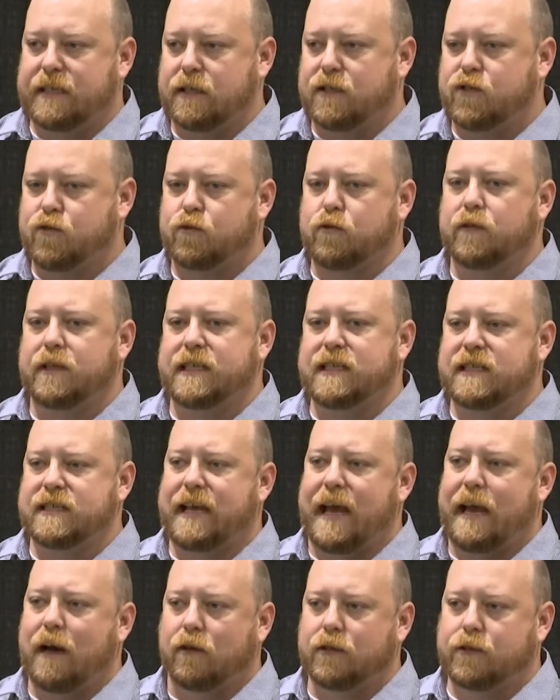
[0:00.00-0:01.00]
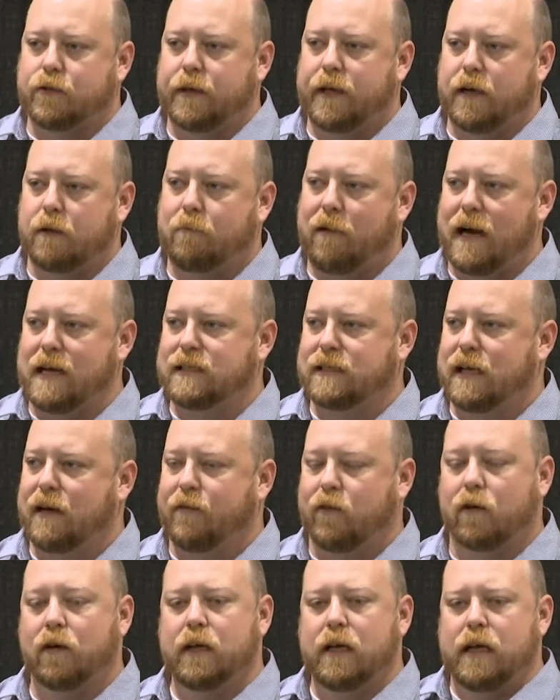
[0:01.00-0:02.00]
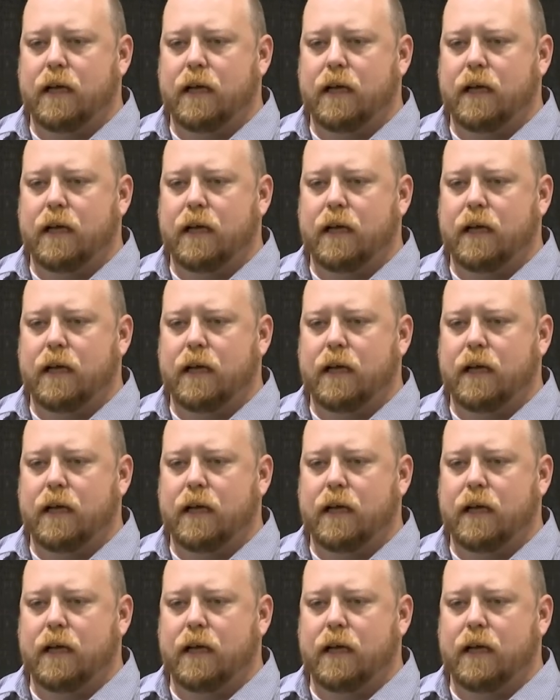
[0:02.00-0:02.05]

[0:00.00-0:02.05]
to truly scale to an enterprise level.